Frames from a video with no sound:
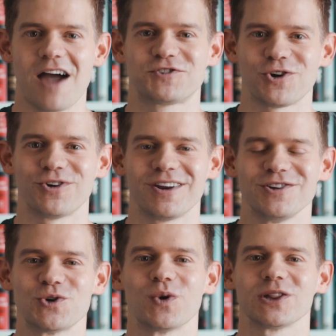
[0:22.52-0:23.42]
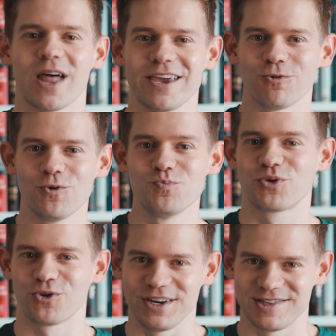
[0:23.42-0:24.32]
I've turned it into a Lightroom
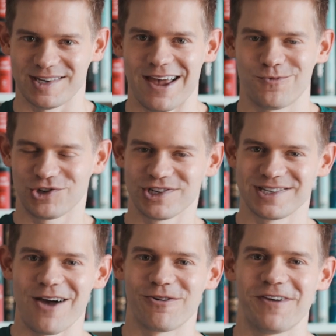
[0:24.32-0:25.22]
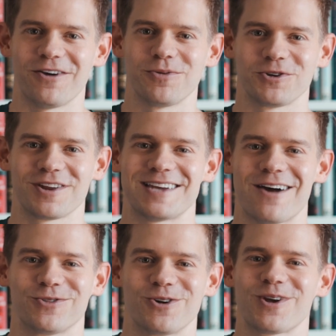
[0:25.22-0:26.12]
preset, which is now available to
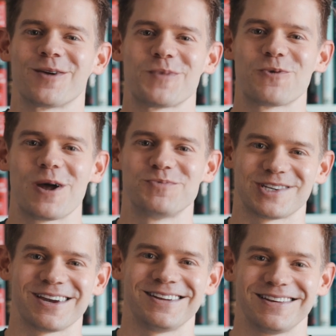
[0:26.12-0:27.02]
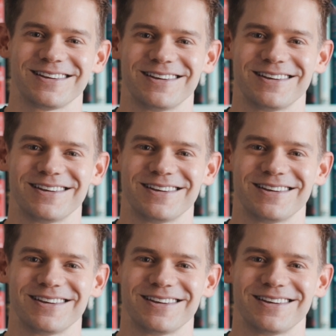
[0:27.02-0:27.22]
download on my website